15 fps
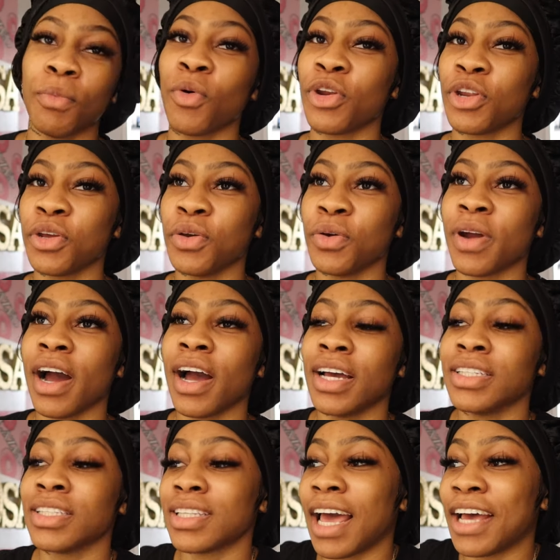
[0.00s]
morning, you
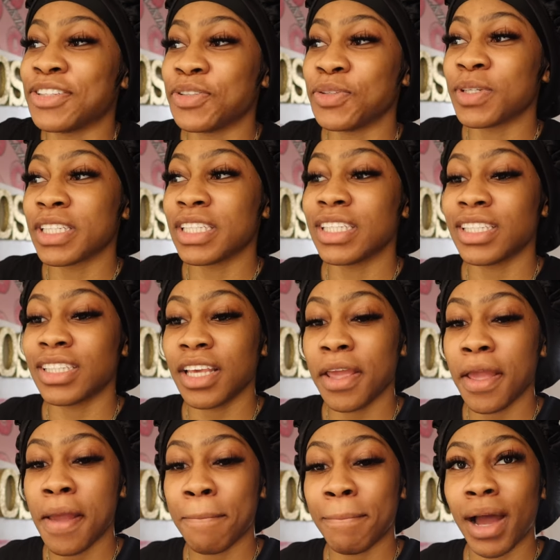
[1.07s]
guys. As you can
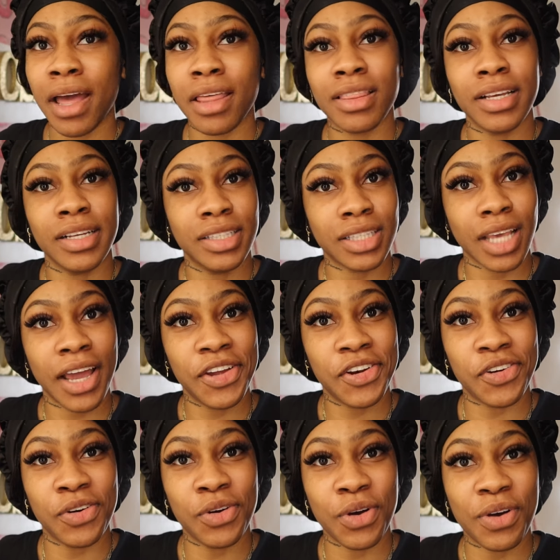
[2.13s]
see by the
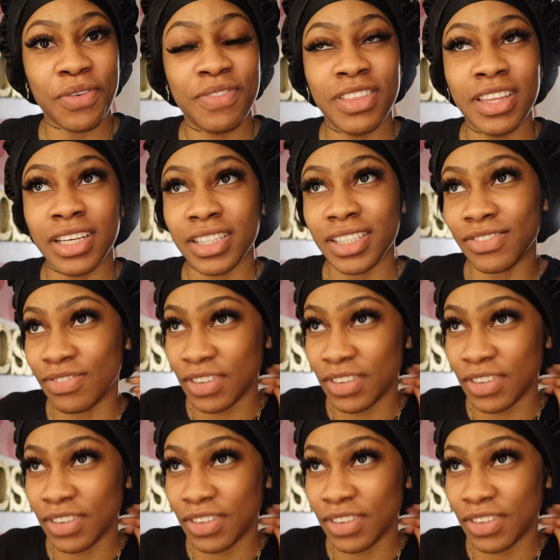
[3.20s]
title of this